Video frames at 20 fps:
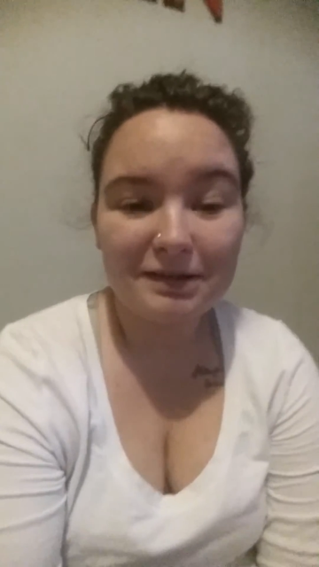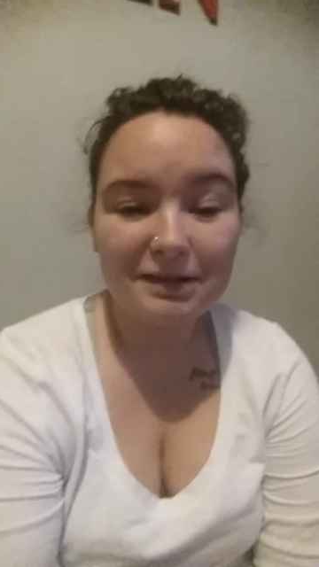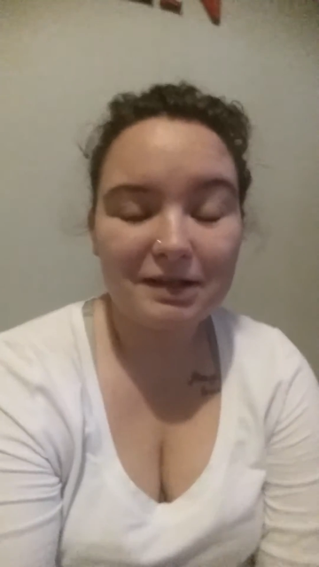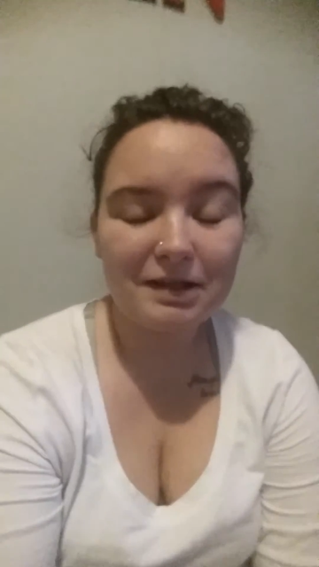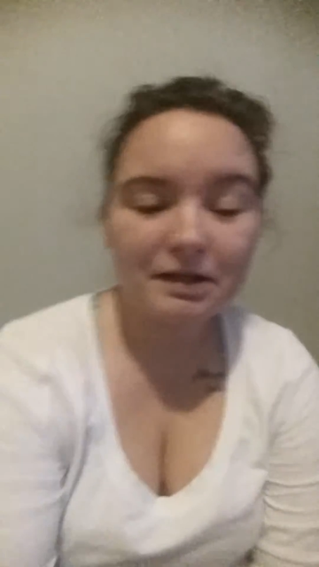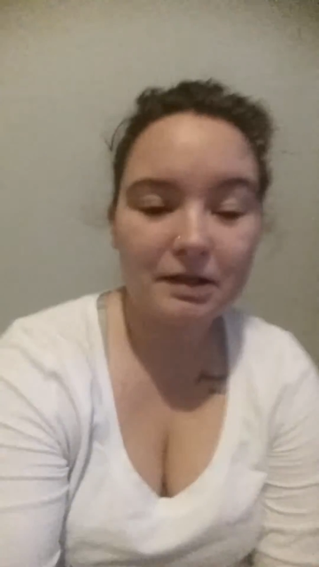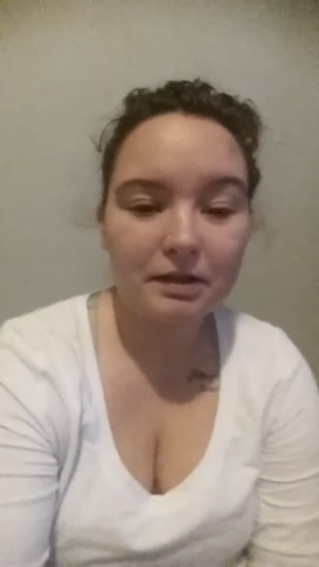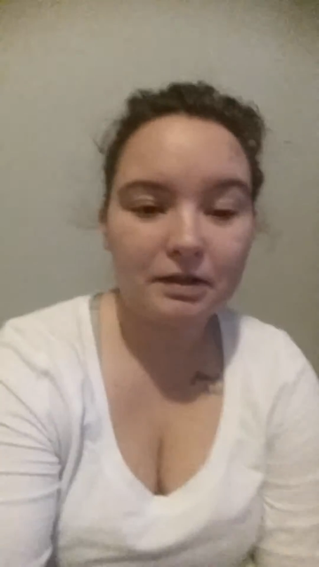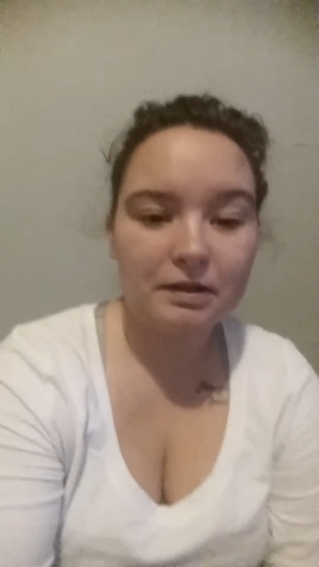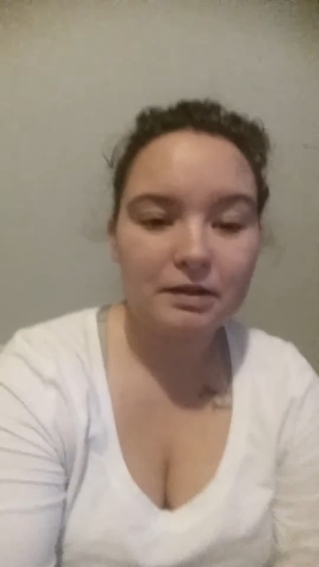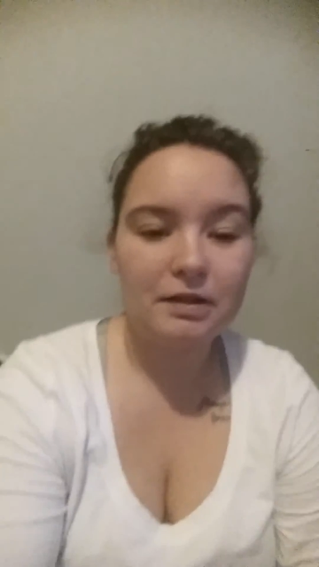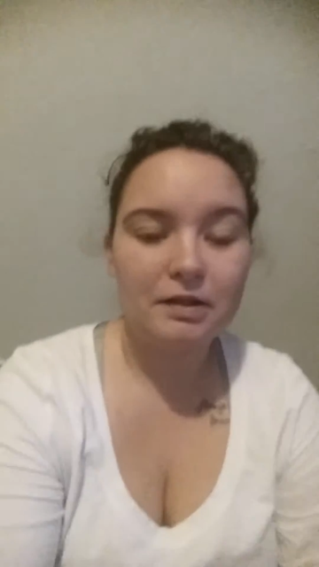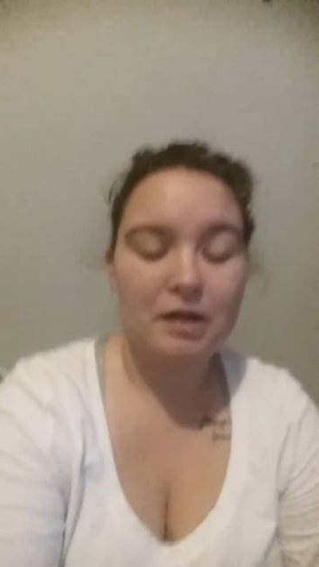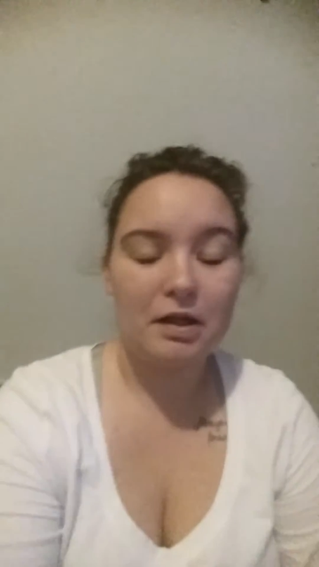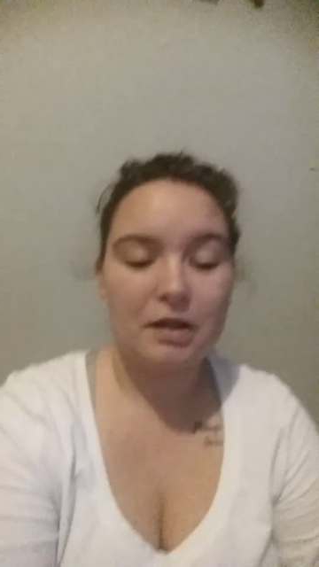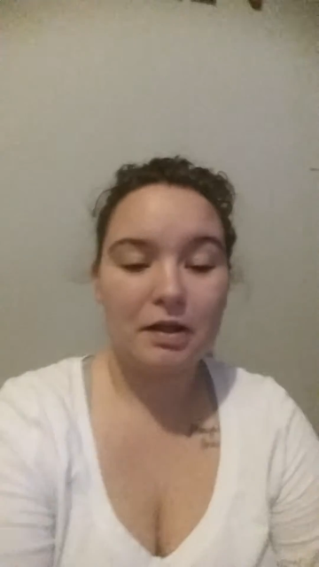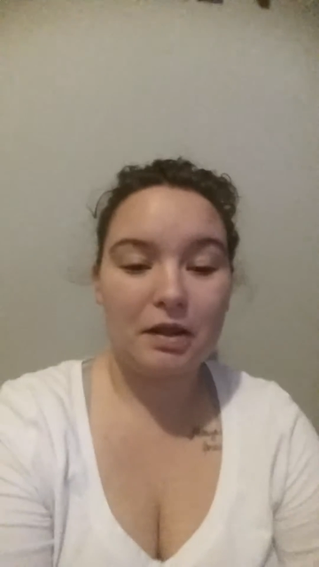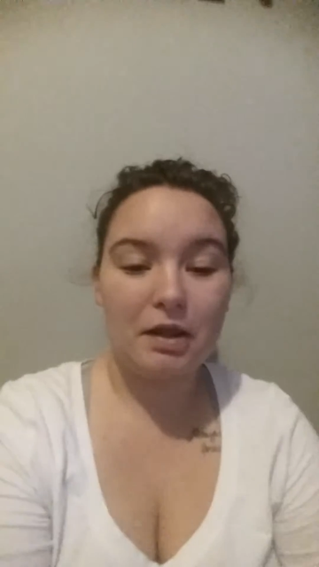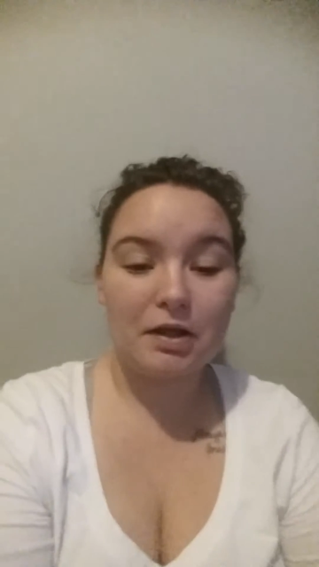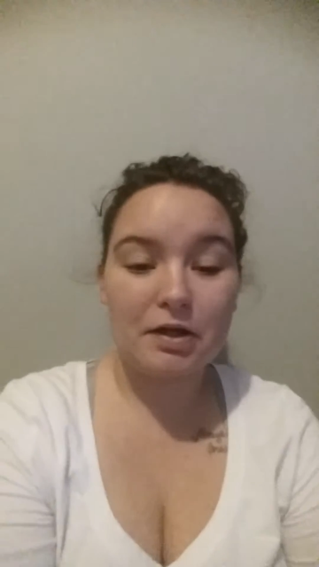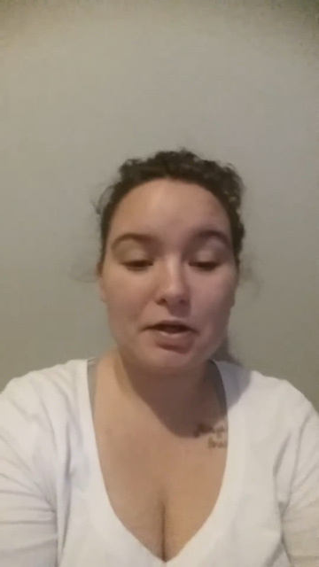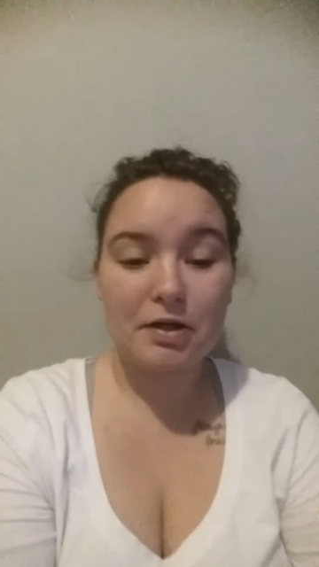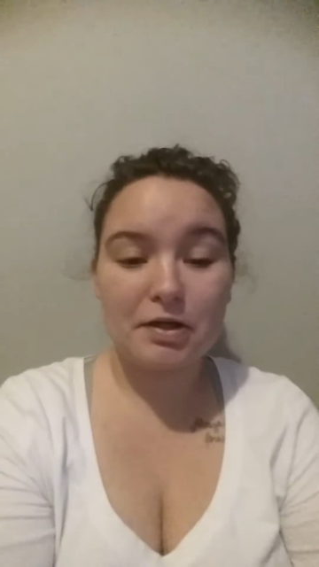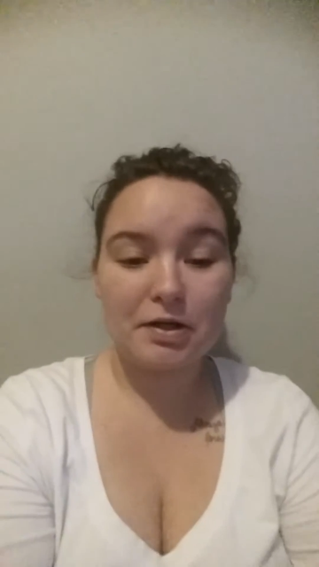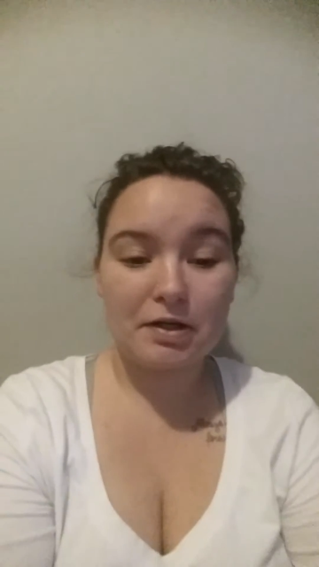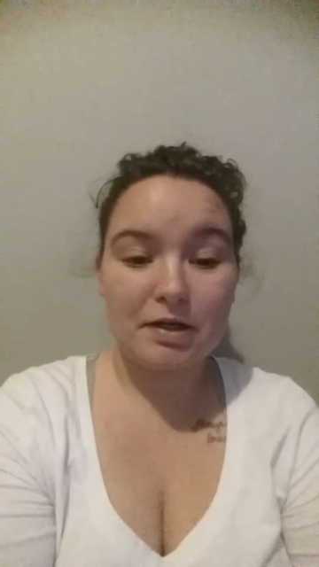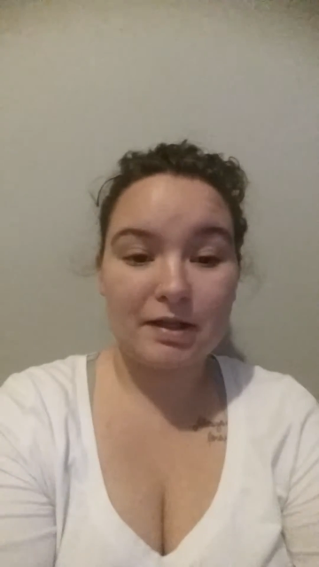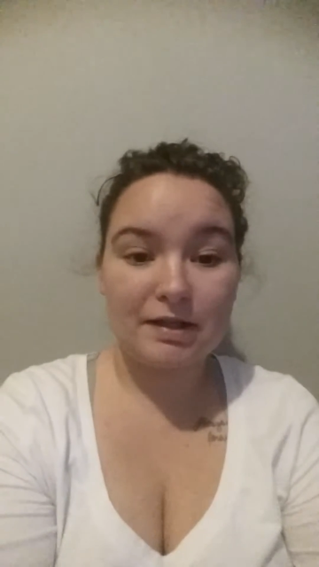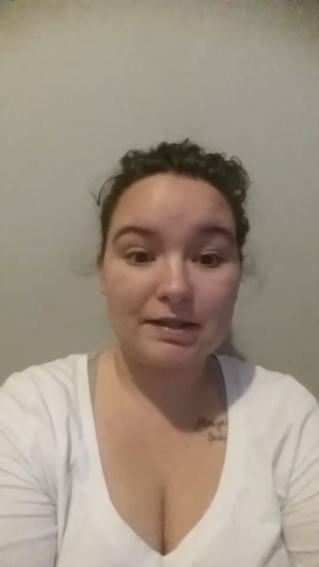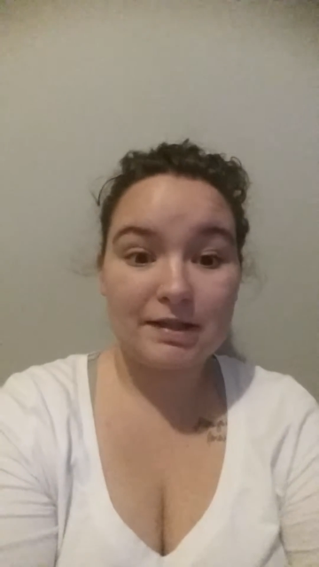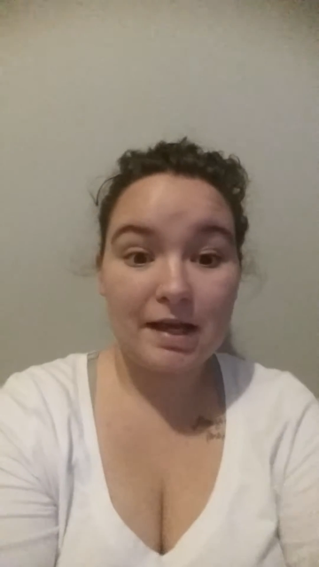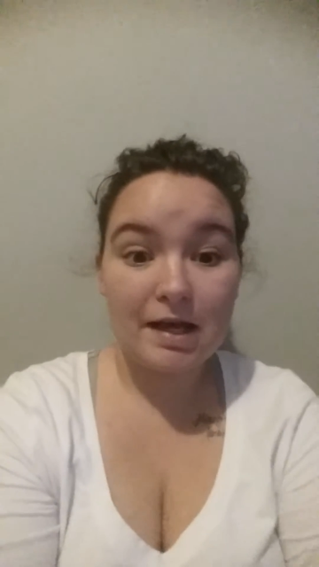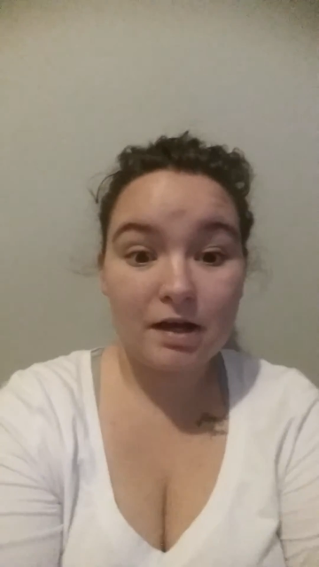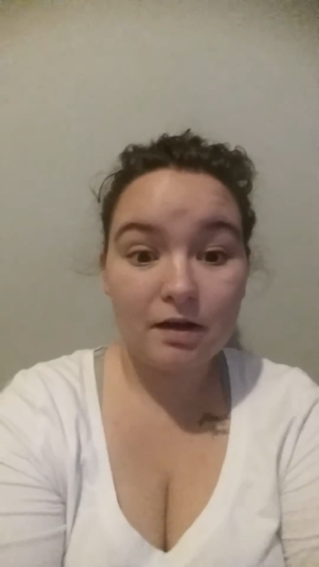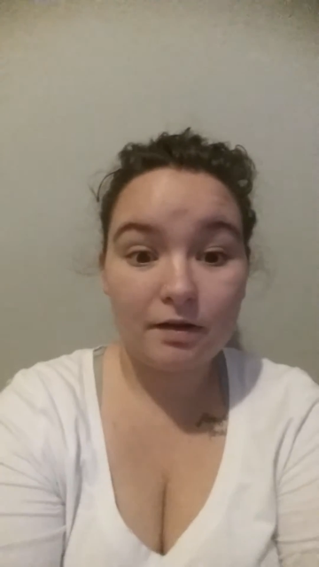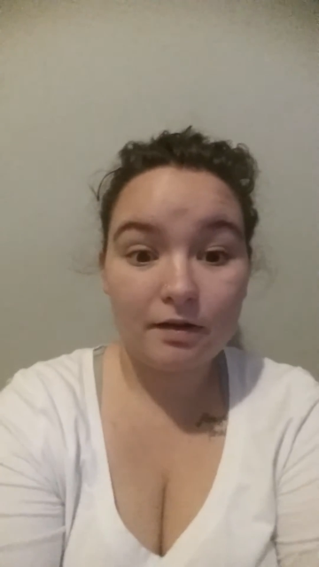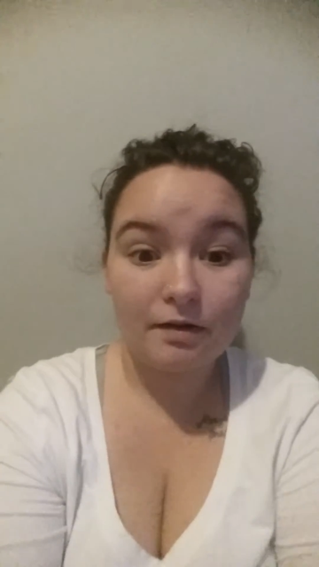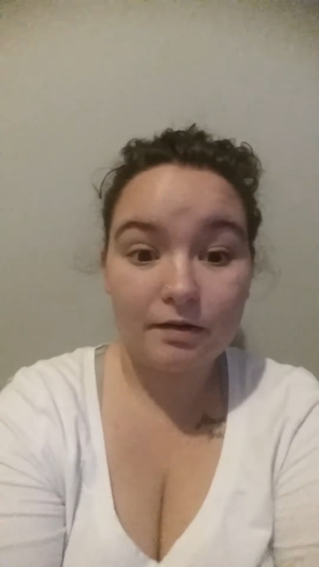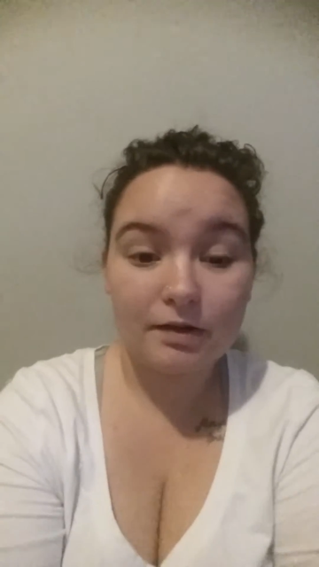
to learn and tell,